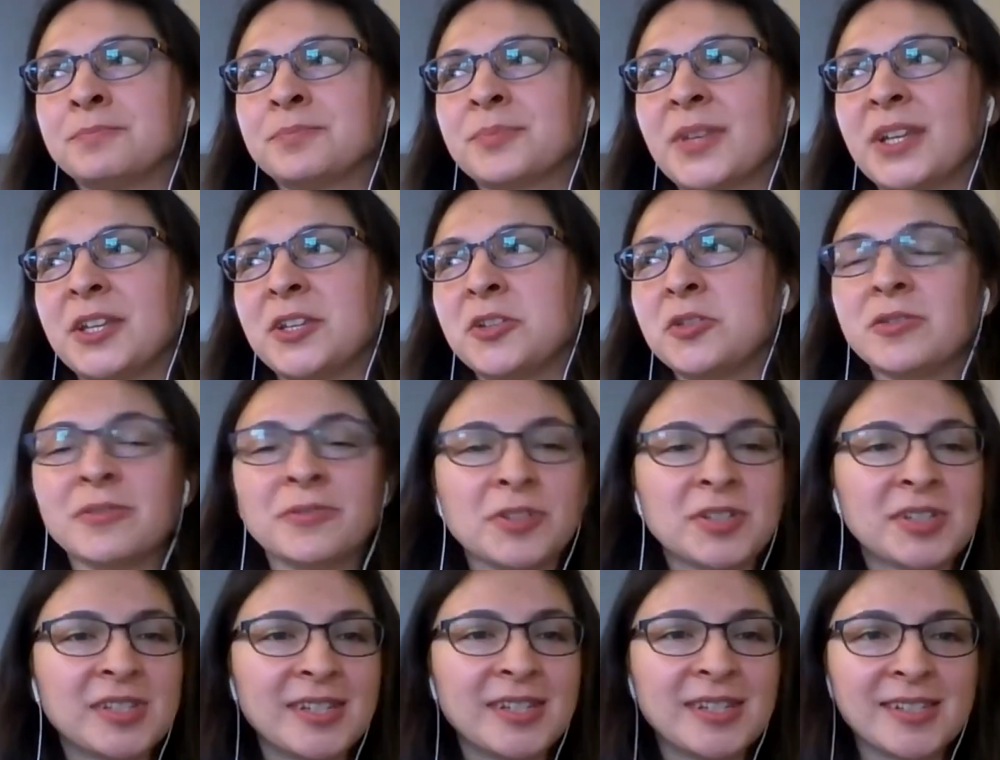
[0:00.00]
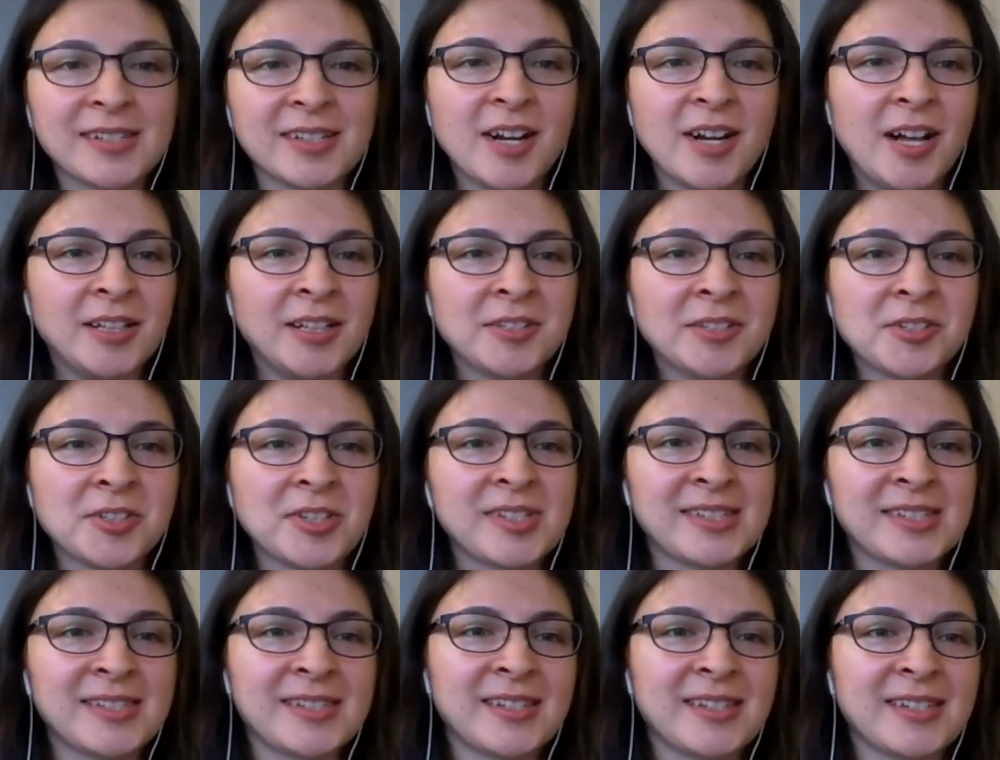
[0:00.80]
universities and
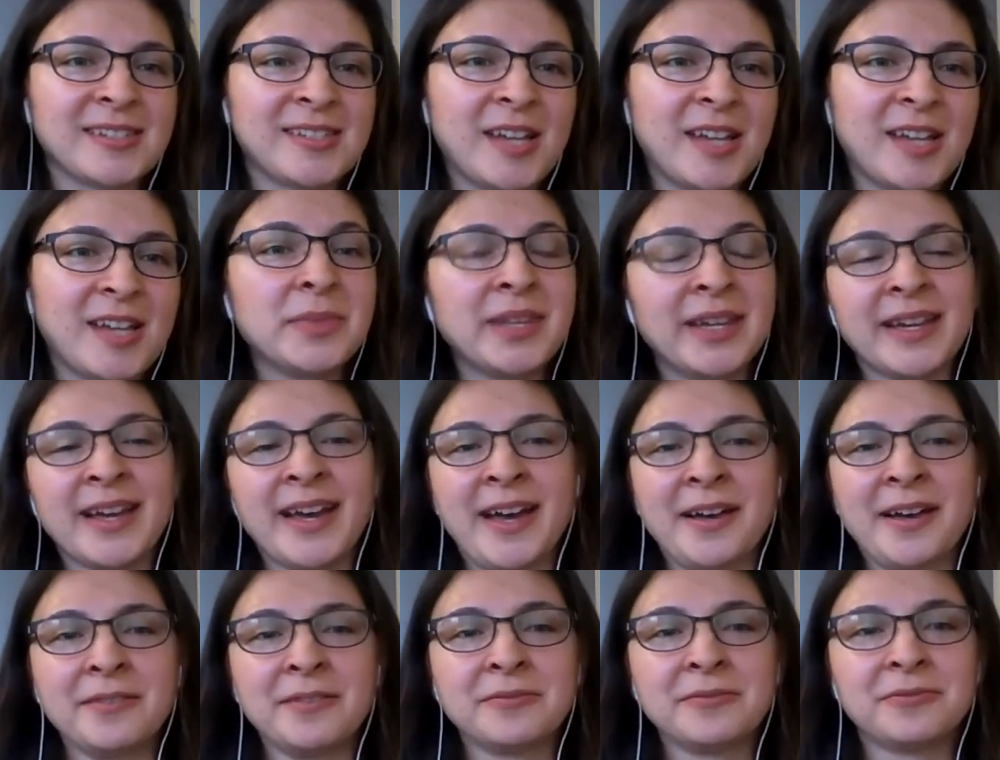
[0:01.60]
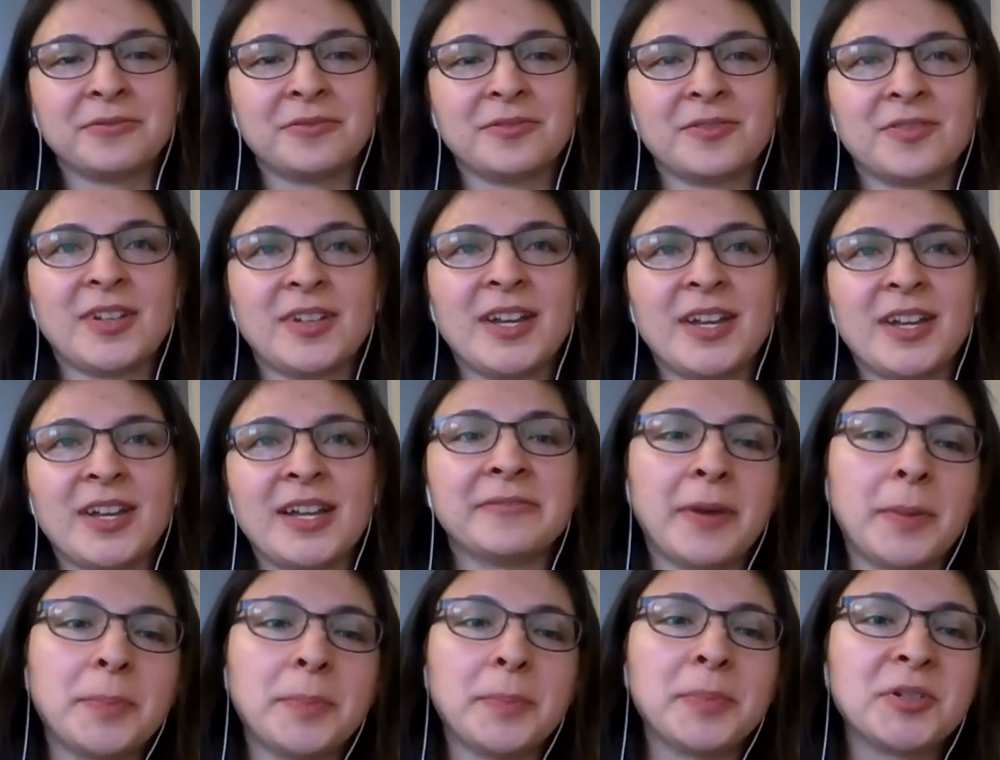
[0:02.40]
colleges, some that have kind of
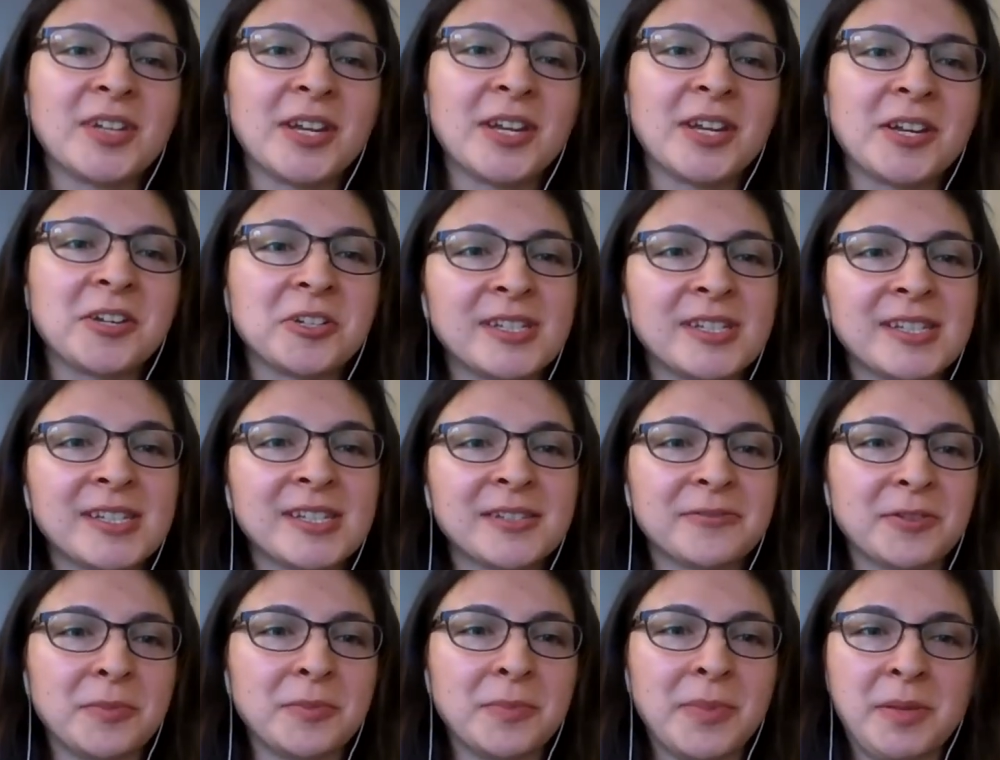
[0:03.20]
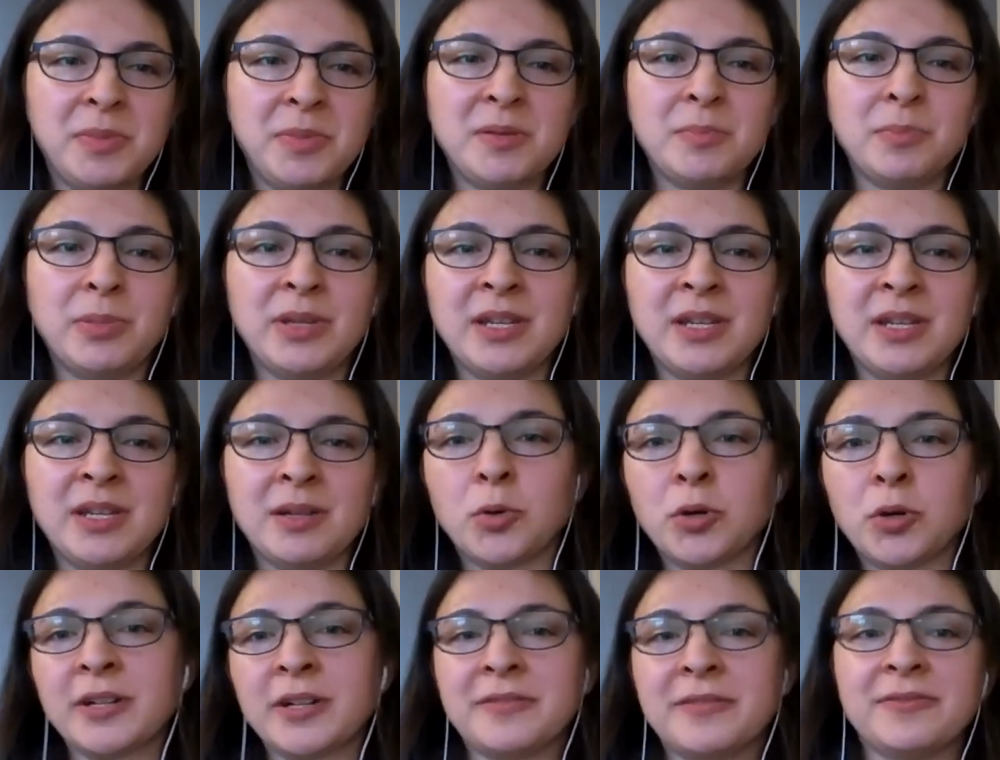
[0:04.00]
reputations for maybe being
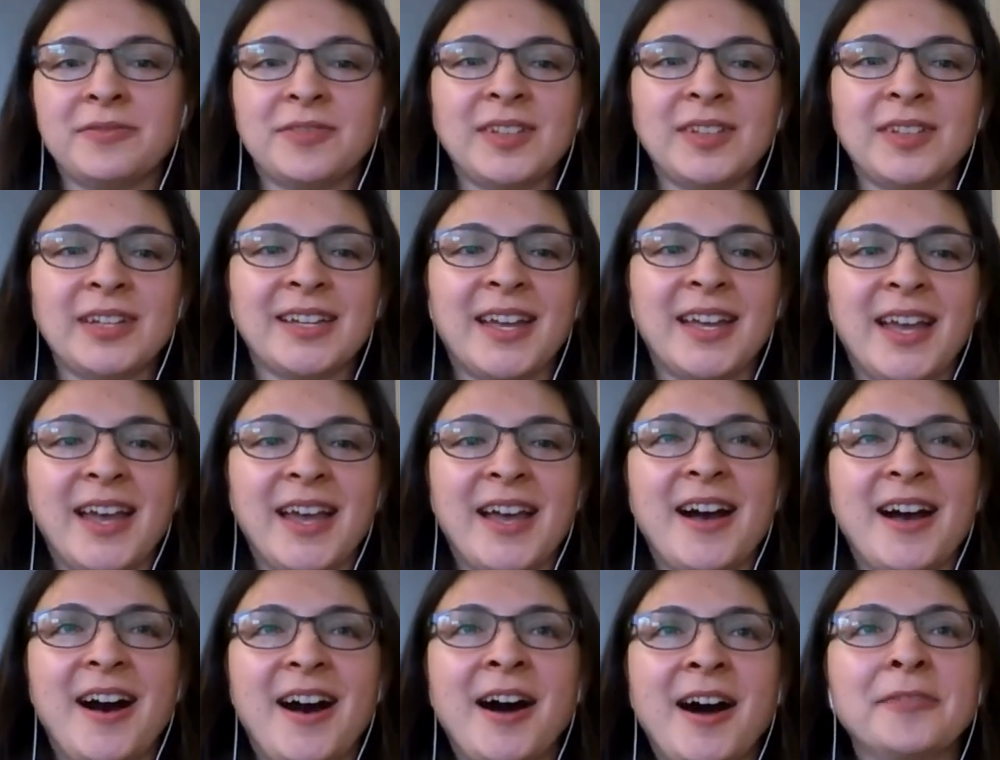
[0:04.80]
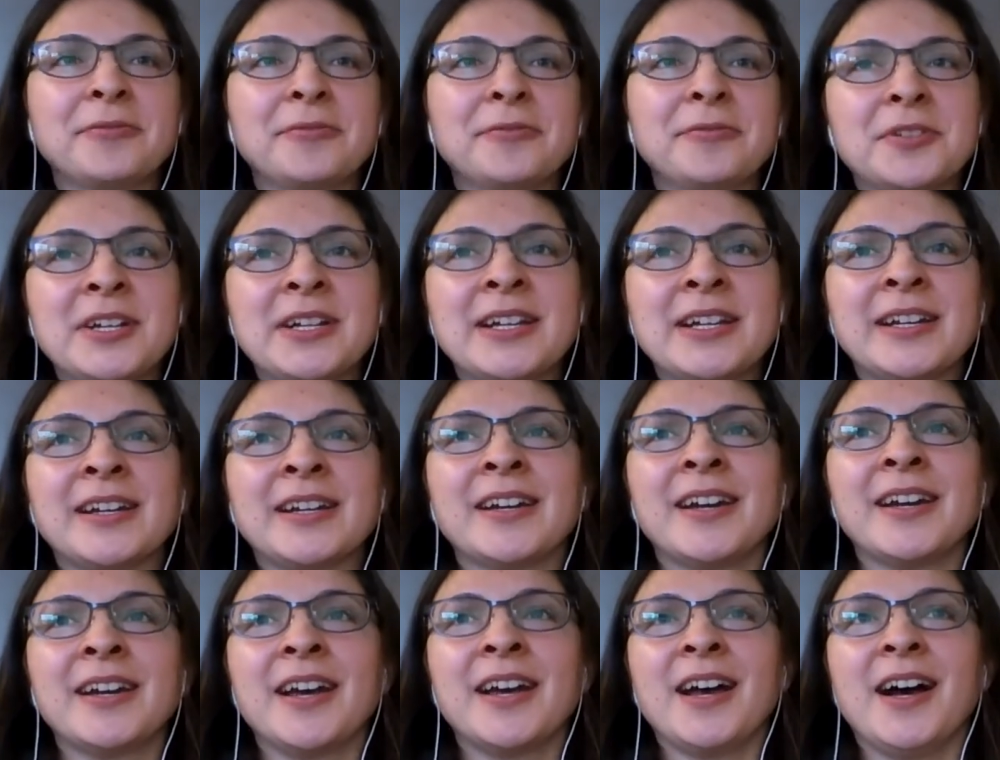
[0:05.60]
more of like offering